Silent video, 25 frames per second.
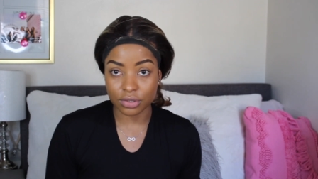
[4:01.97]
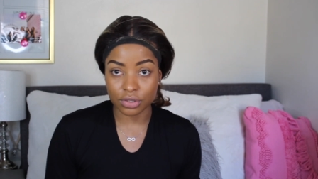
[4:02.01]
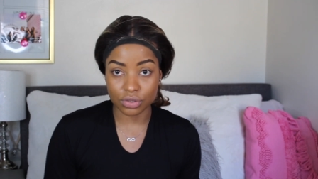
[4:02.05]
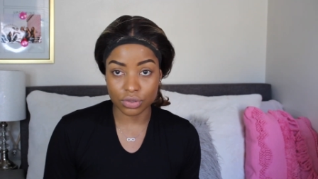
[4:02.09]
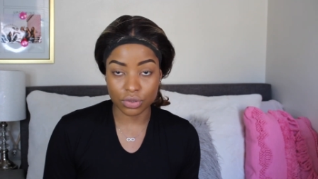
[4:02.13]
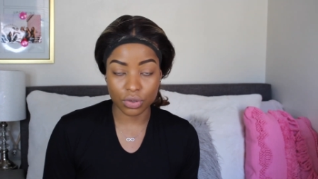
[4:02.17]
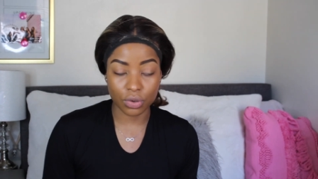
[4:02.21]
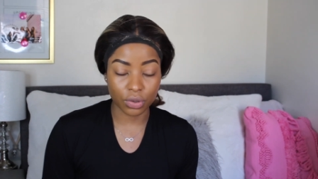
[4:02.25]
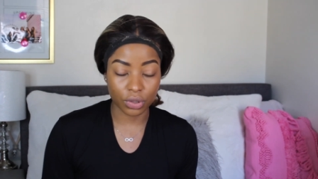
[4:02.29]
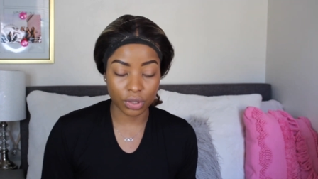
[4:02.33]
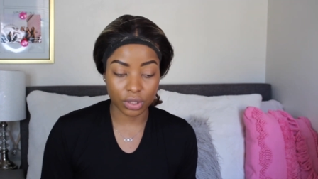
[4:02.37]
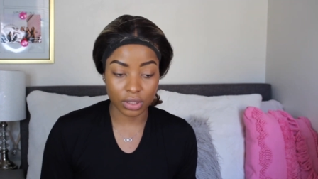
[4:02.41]

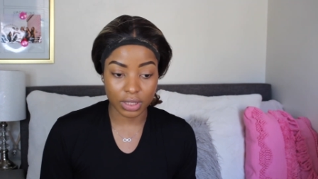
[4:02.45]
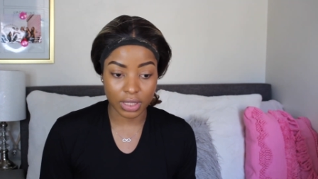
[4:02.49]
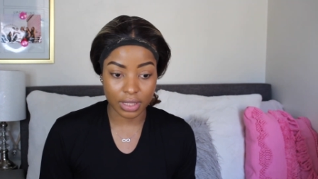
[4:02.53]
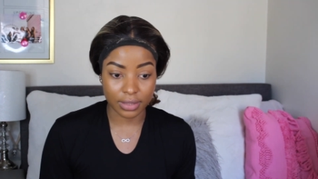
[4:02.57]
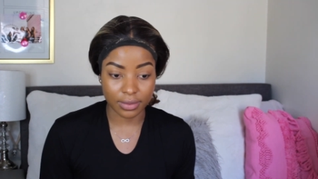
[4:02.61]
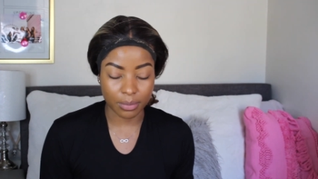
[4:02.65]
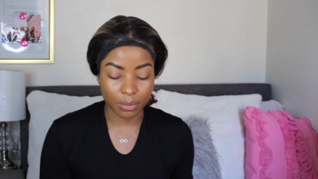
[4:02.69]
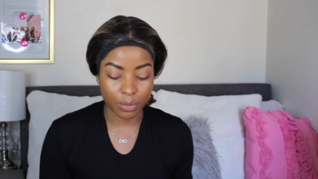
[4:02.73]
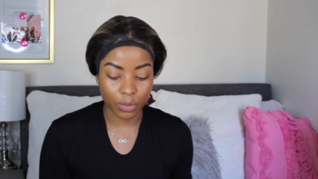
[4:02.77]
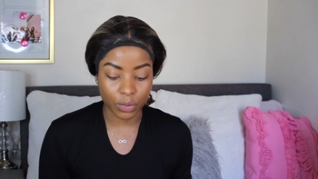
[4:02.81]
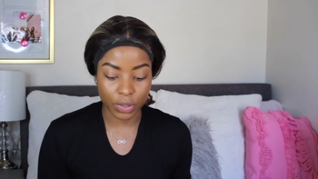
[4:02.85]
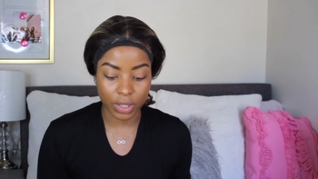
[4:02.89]
so early
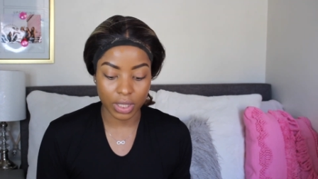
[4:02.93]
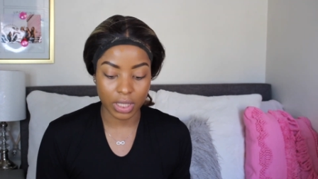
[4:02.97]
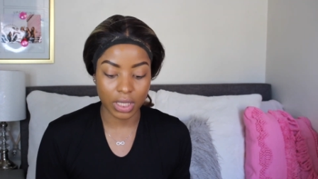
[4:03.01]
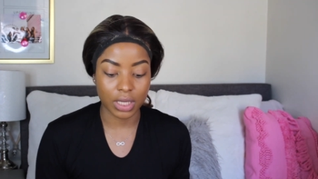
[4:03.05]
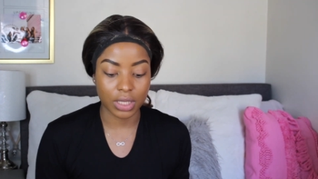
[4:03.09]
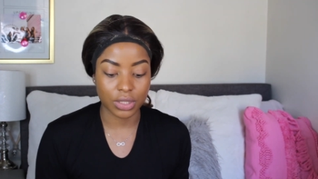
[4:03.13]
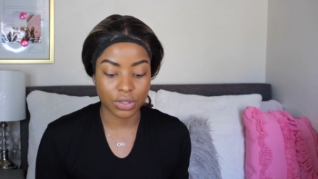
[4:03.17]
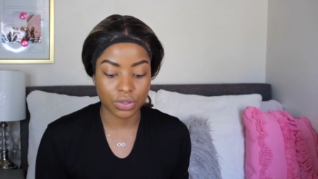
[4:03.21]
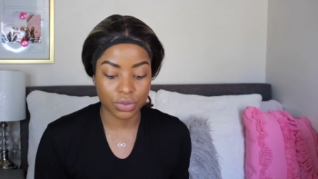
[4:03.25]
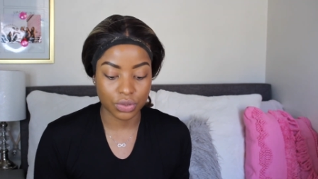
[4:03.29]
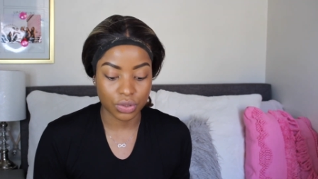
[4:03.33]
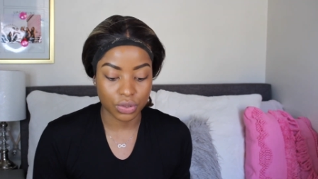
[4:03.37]
in the morning
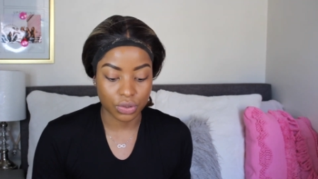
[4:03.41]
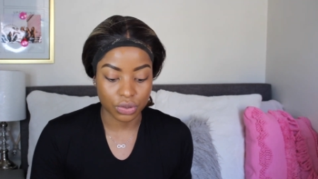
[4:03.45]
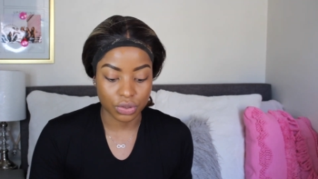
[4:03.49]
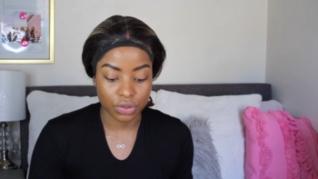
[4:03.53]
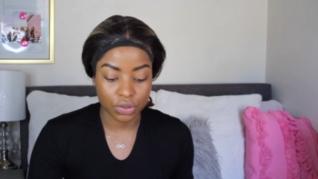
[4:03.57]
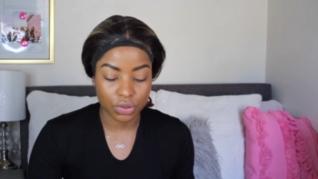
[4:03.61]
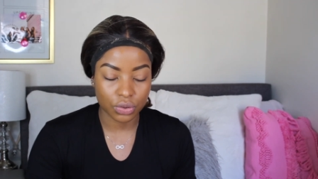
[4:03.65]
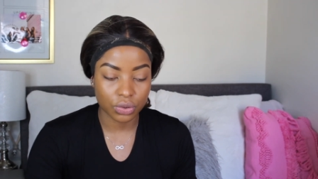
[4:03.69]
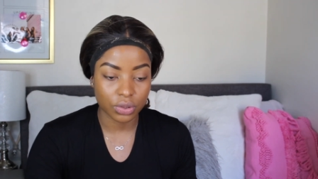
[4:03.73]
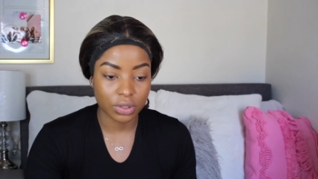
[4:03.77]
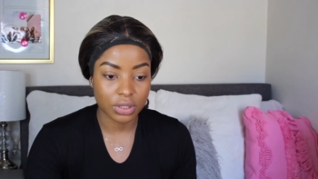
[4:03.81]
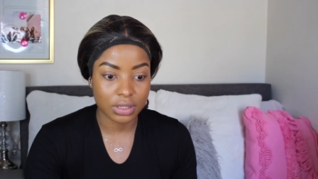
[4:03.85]
and do your
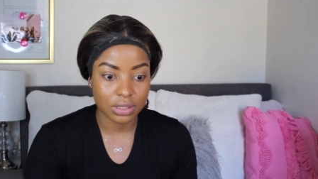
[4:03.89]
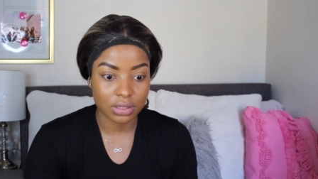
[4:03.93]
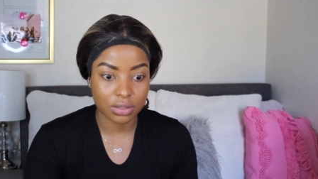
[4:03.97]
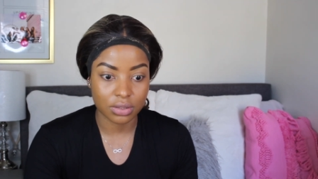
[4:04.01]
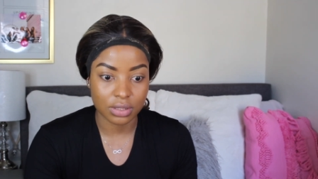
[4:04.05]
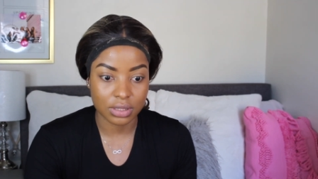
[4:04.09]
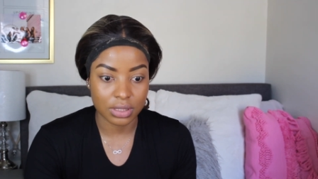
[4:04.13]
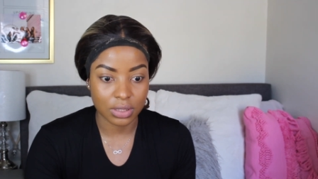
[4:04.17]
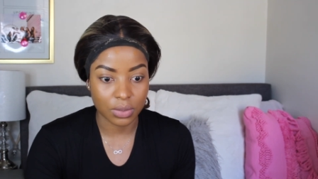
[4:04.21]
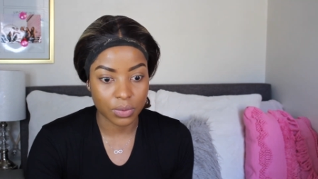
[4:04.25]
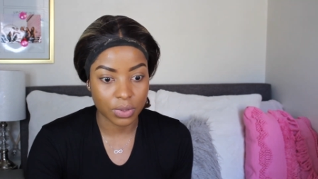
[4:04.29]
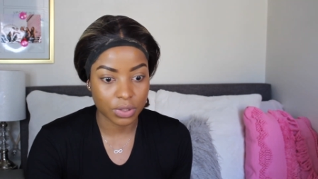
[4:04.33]
chores
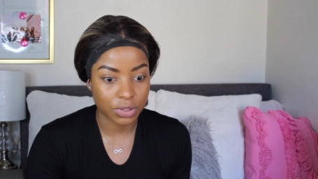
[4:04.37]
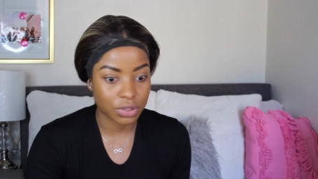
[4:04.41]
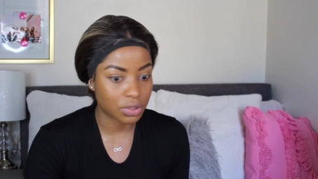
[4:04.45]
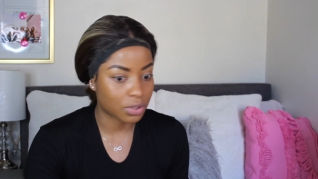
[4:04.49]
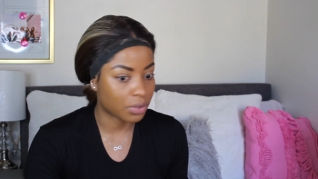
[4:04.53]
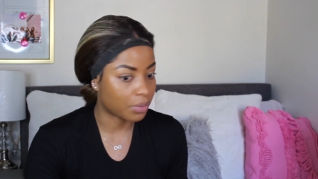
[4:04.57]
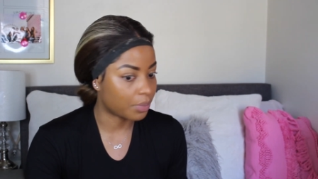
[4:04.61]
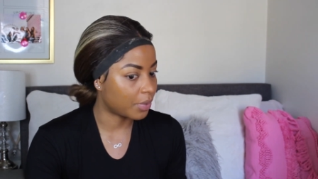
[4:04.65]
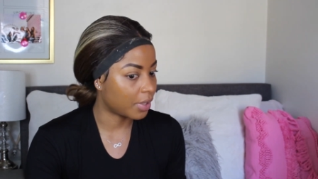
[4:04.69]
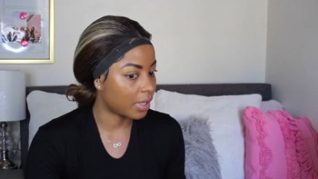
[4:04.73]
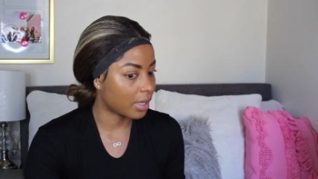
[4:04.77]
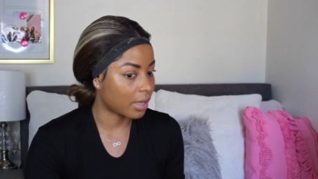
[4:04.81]
because they want you
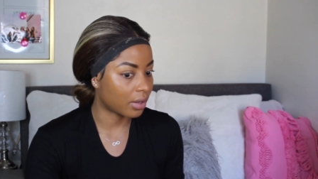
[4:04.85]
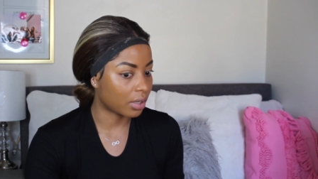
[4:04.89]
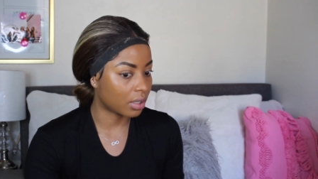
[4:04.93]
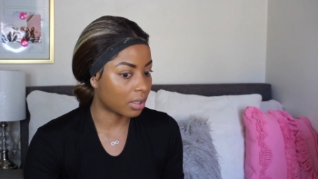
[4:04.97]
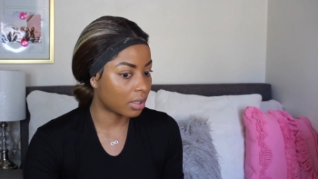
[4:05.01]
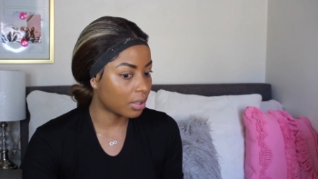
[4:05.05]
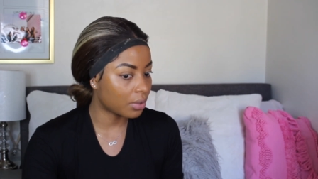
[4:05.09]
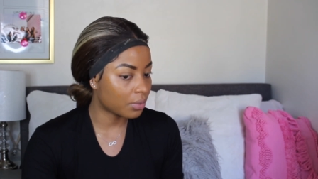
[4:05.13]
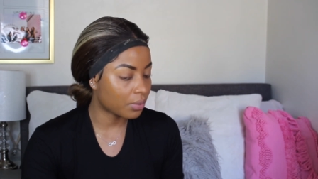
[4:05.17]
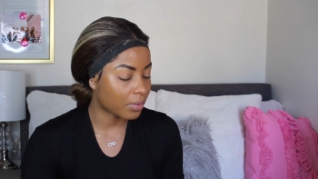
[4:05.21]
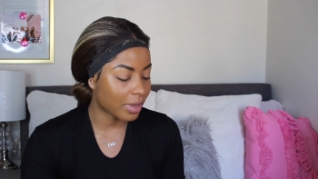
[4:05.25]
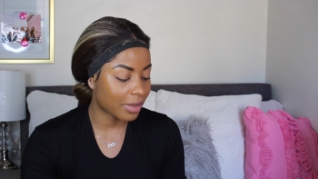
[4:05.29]
to be a
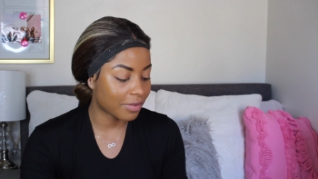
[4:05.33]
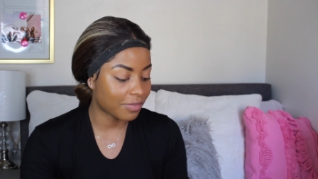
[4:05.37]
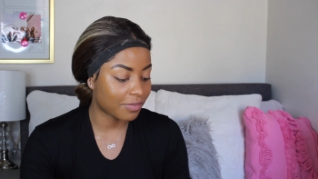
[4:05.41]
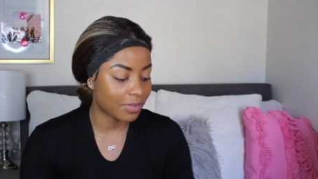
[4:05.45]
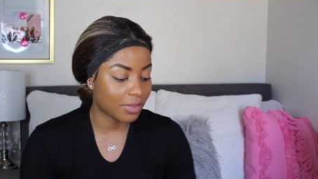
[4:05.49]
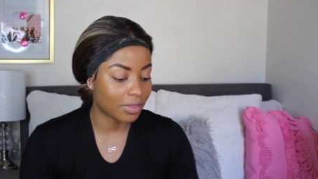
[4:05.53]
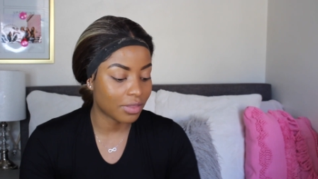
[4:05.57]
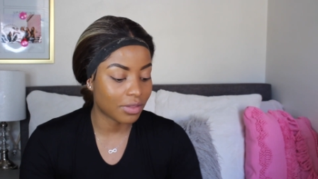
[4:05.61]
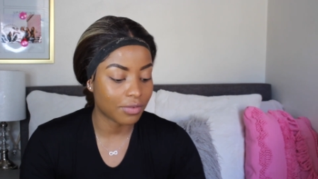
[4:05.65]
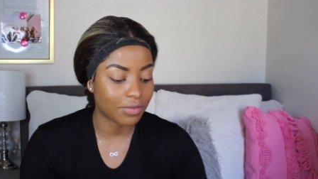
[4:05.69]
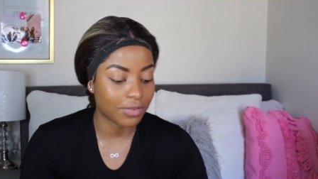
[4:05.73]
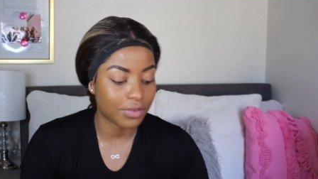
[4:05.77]
good wife
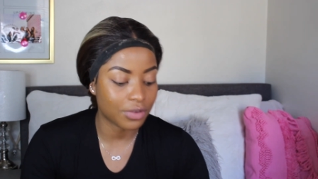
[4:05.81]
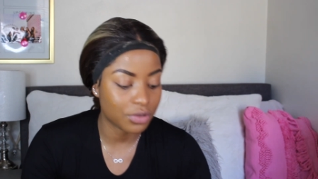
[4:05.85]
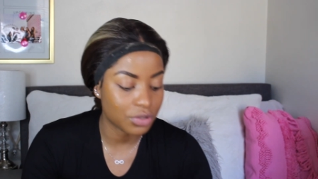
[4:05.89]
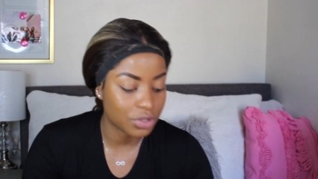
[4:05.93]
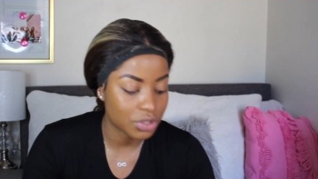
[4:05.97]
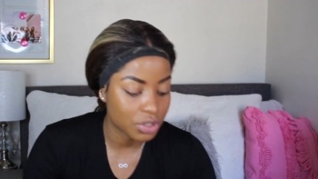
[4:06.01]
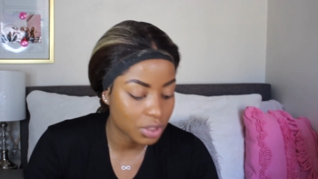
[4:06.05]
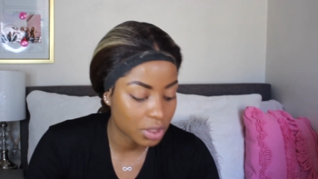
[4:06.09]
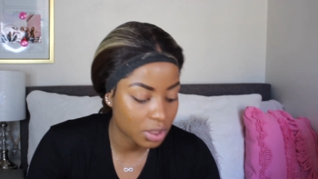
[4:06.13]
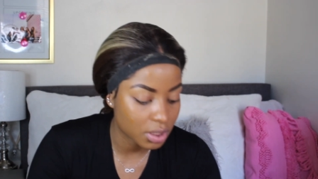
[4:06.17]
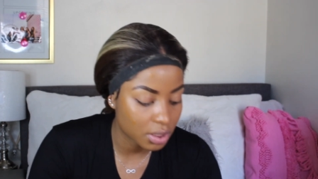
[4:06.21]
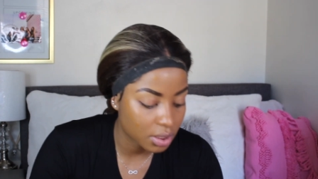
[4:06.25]
in the
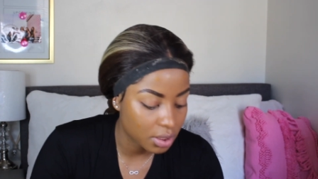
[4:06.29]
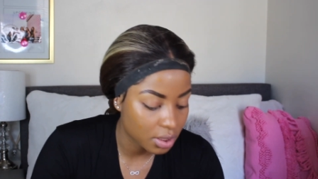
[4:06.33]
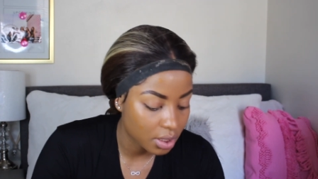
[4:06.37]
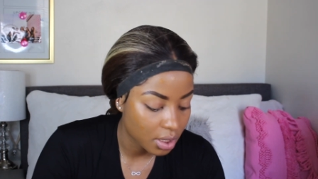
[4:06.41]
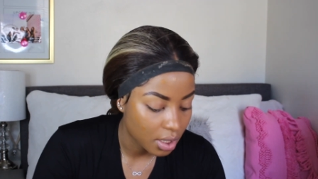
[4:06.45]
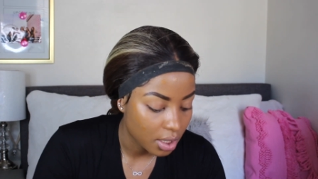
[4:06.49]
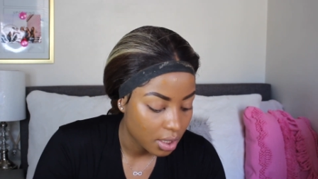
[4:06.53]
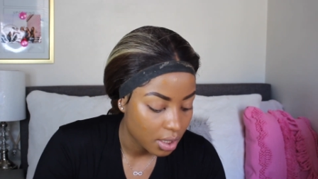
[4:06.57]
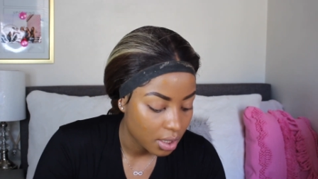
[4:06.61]
future